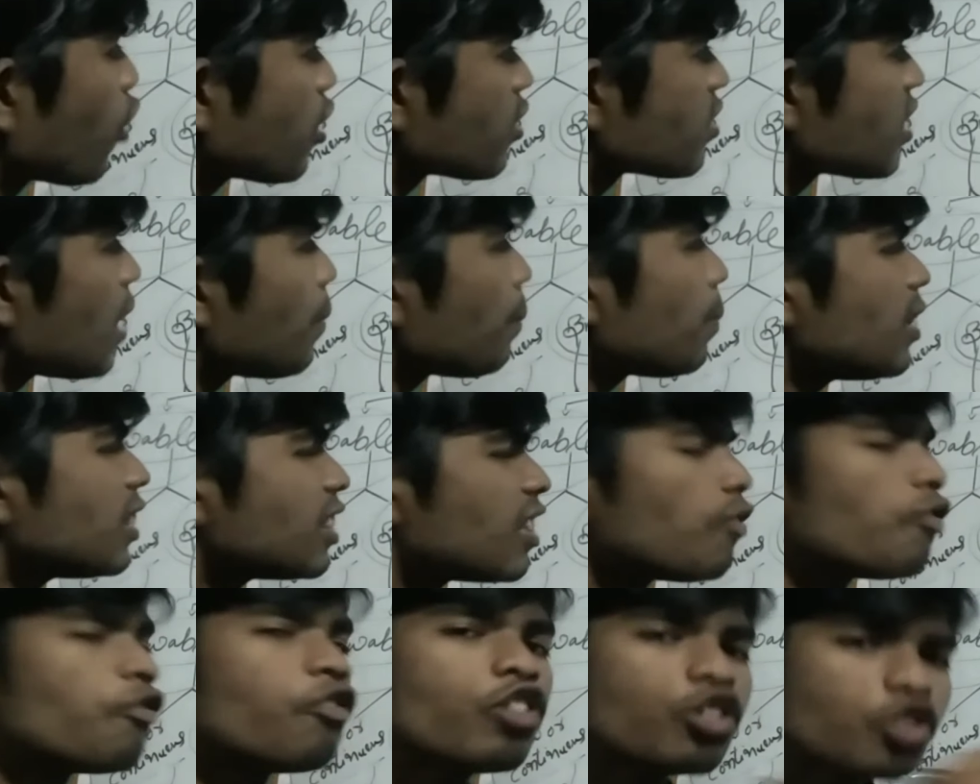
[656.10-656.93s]
For
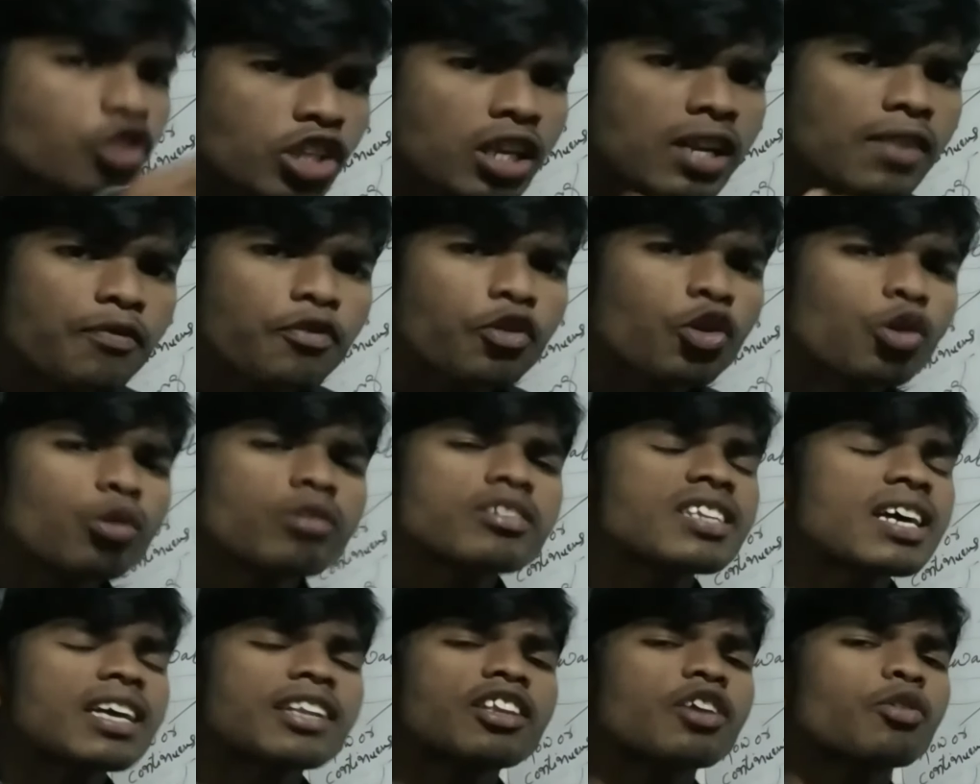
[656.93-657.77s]
example, the fossil
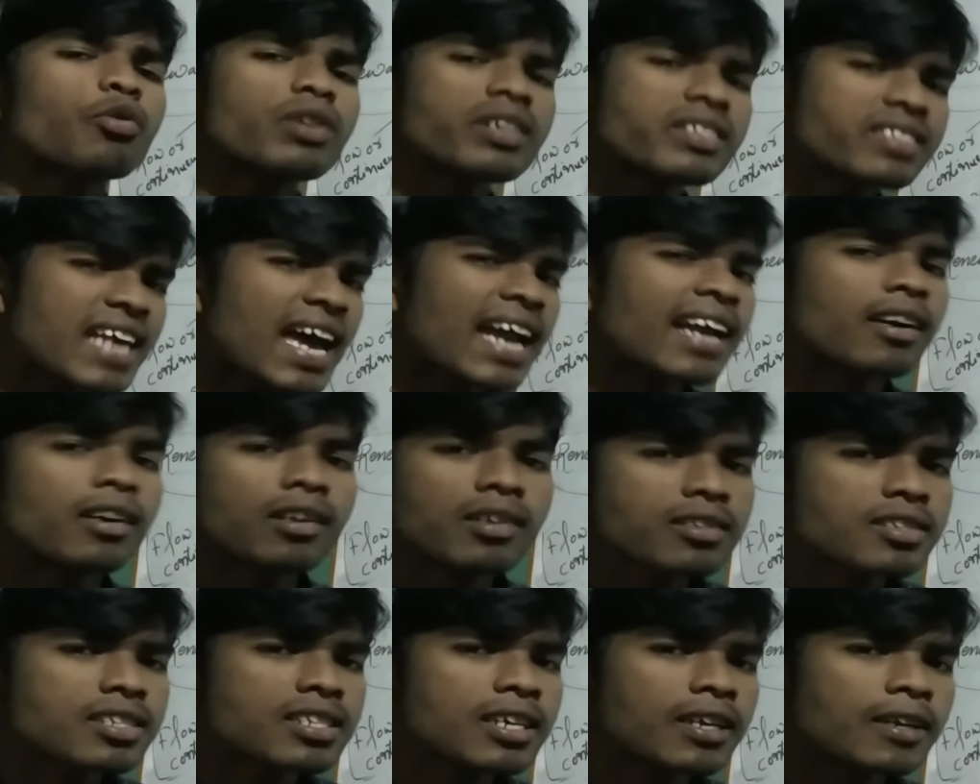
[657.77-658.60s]
fuels are the
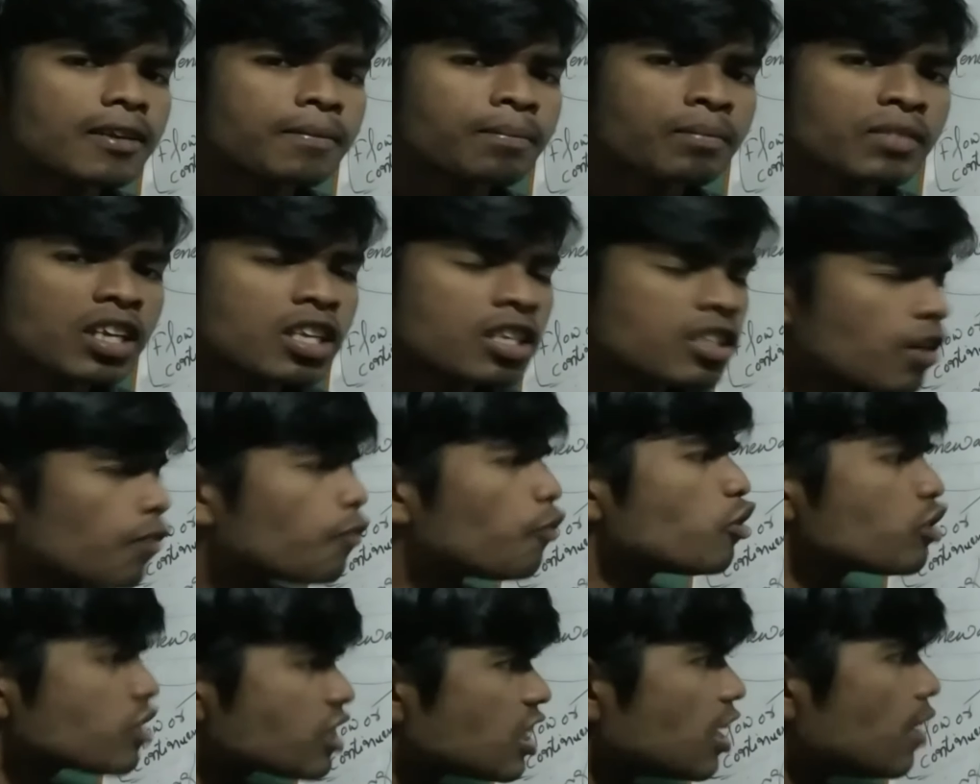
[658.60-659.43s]
recycles. The
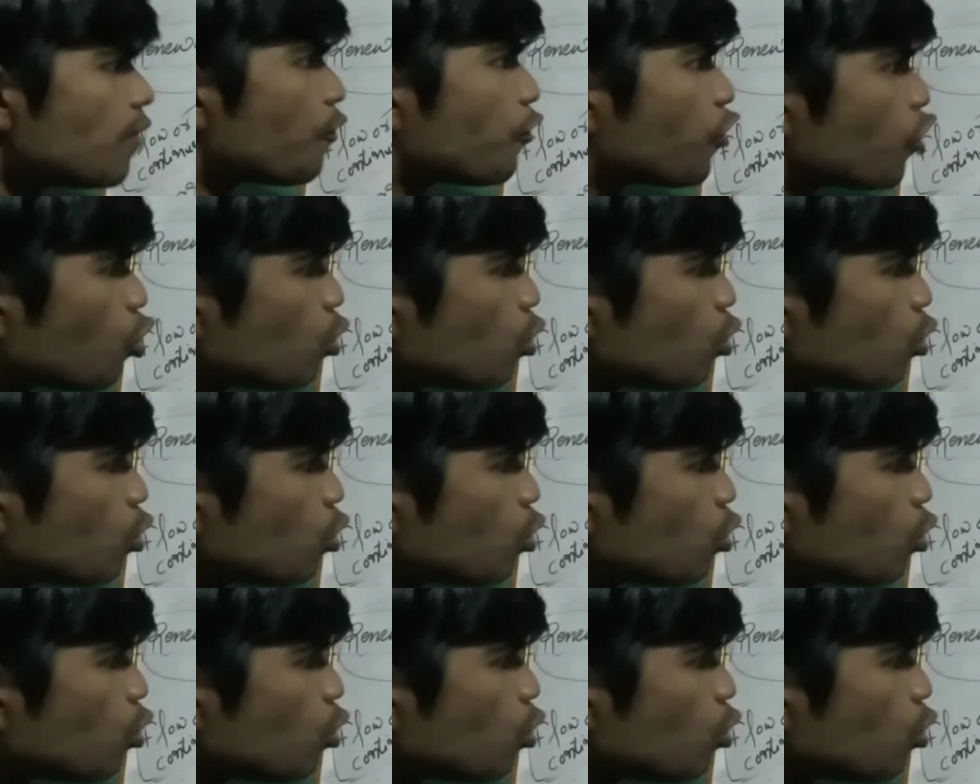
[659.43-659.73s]
fossil